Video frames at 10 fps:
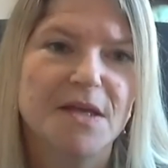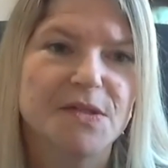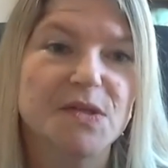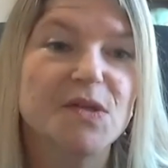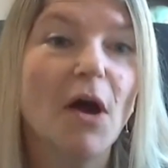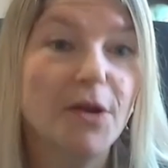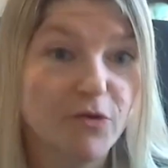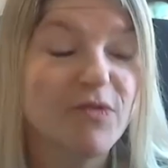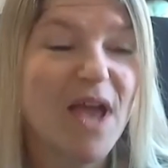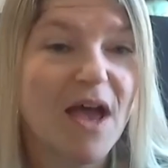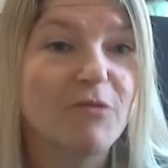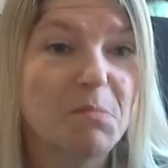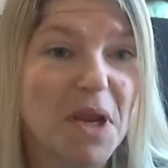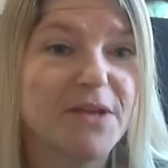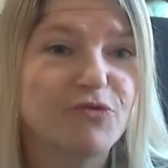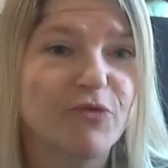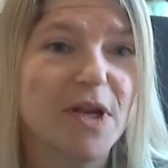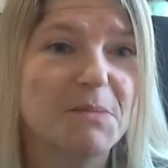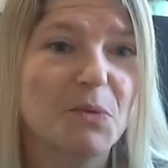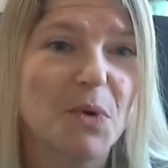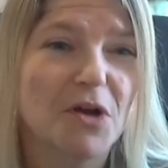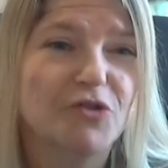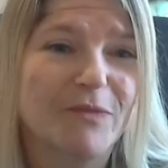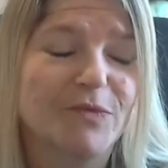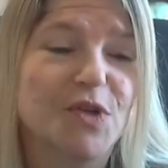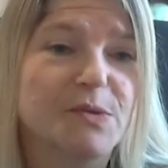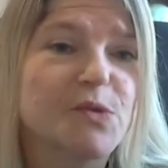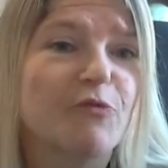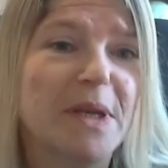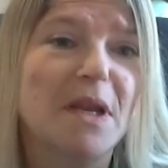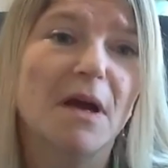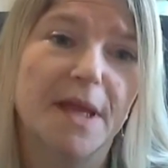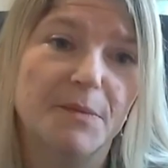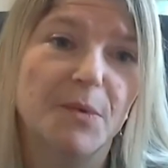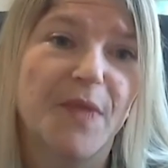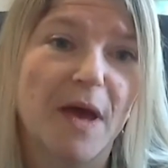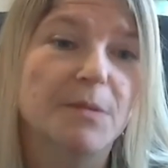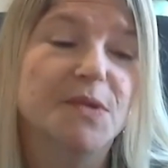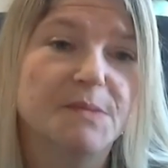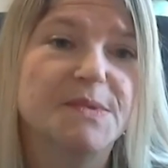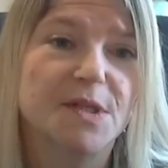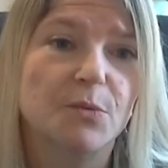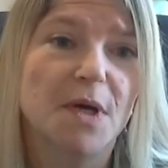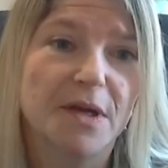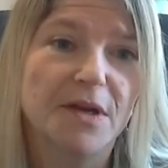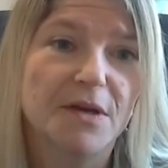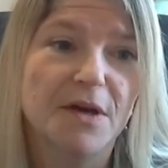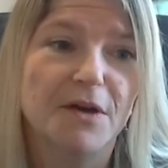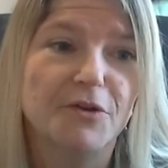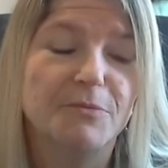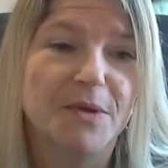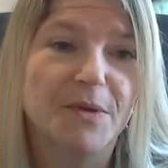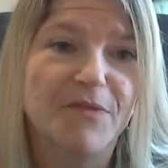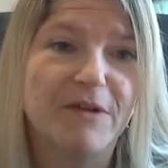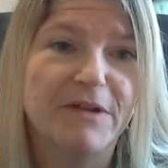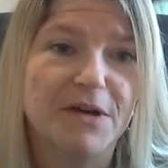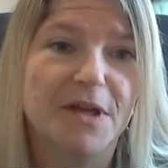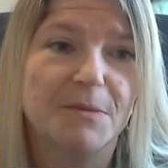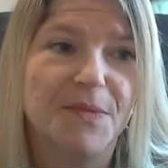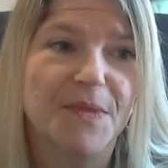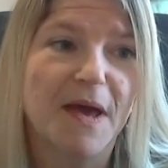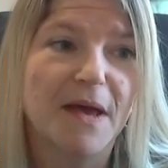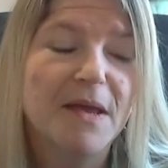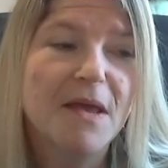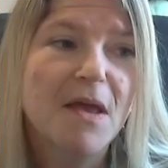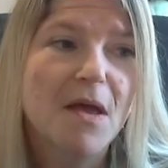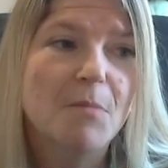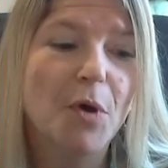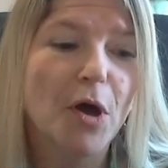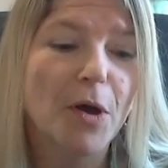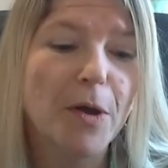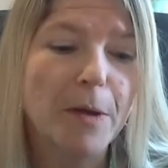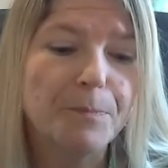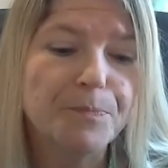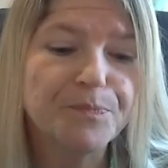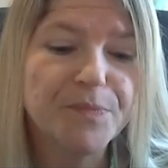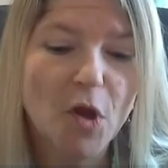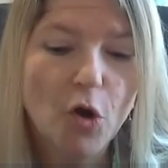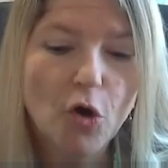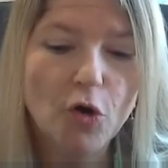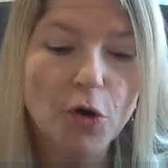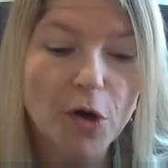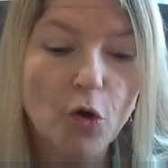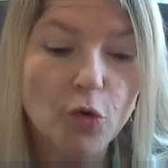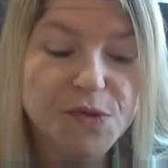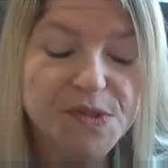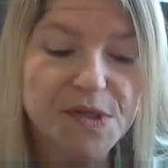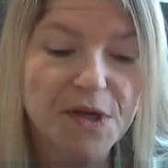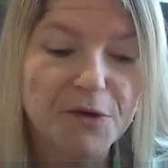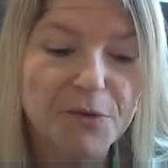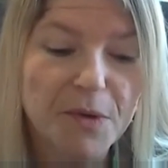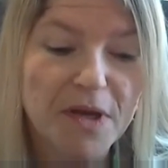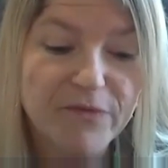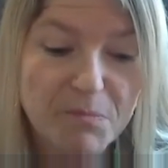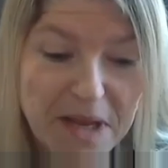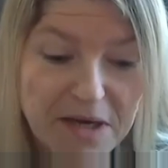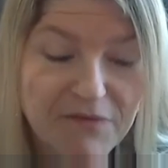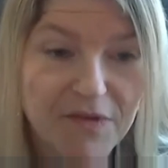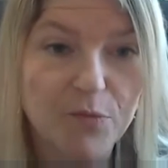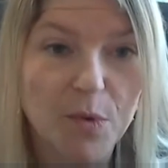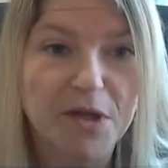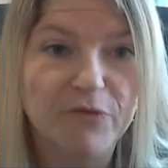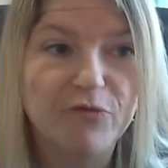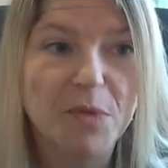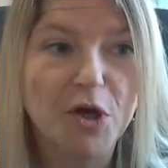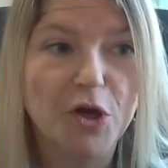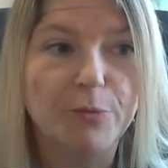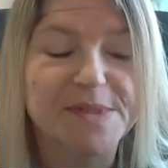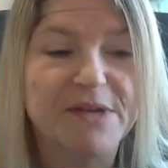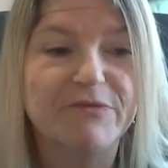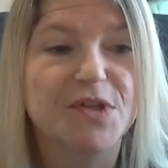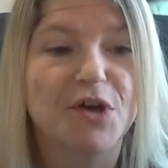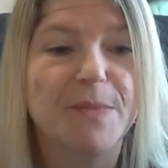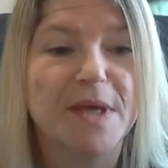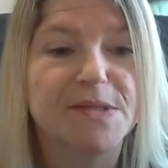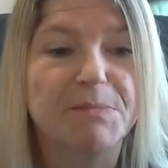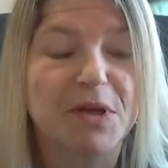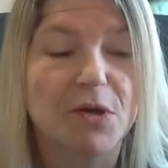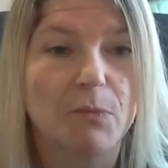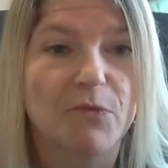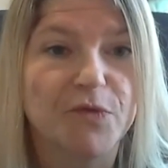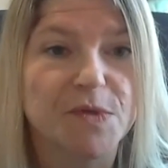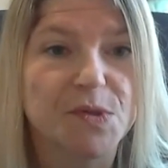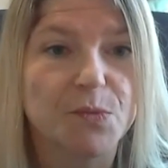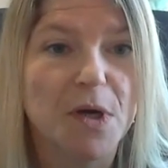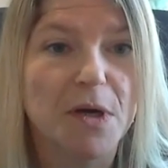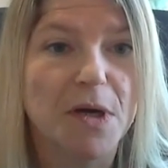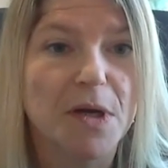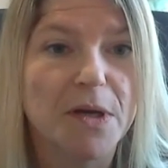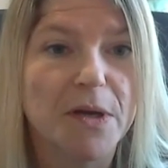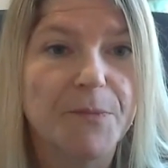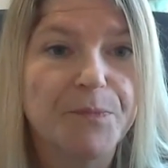So it's kind of, yeah, replaced really my work travel time. So I've been lucky with that because I'm still working at home. I'm very lucky with that. But and also another benefit of working from home is every time there's a big conference at work,